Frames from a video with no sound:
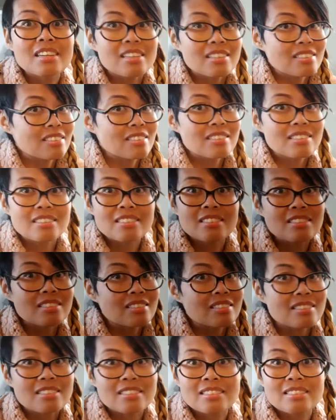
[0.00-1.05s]
I can't
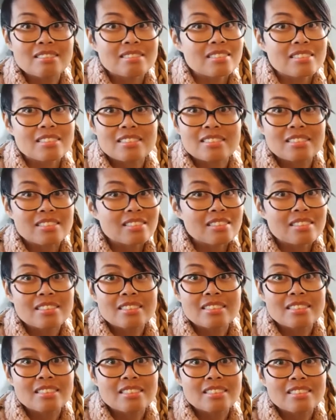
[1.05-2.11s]
understand what you're
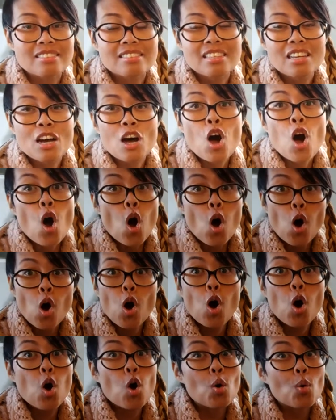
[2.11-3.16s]
saying.
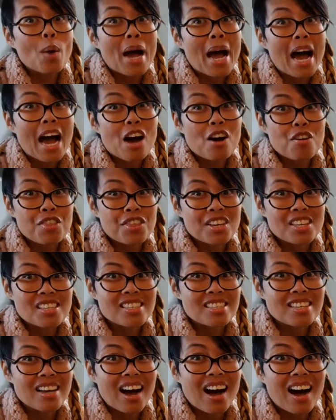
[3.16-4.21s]
Oh, how the
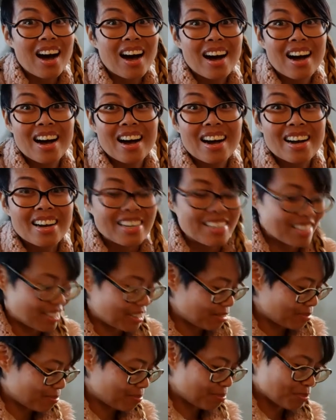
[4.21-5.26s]
sun.